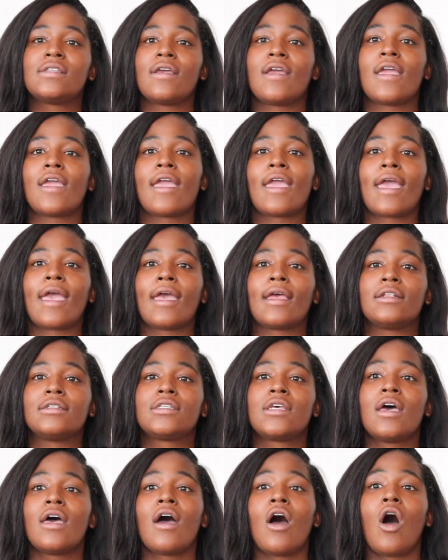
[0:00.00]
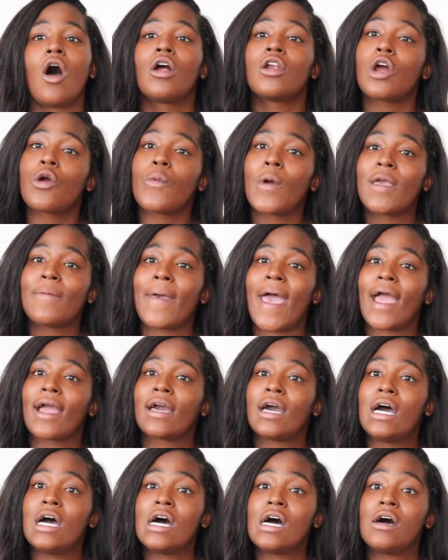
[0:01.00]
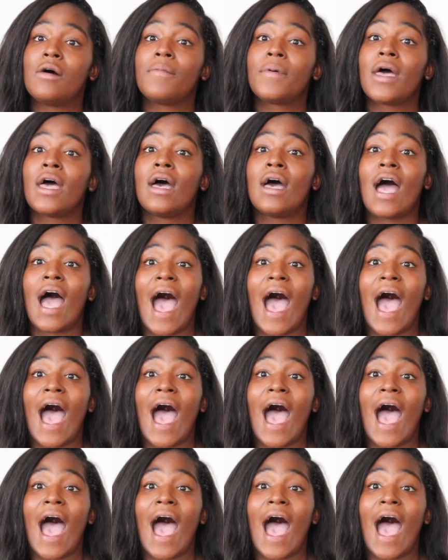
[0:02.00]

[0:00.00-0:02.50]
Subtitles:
and on our way back up,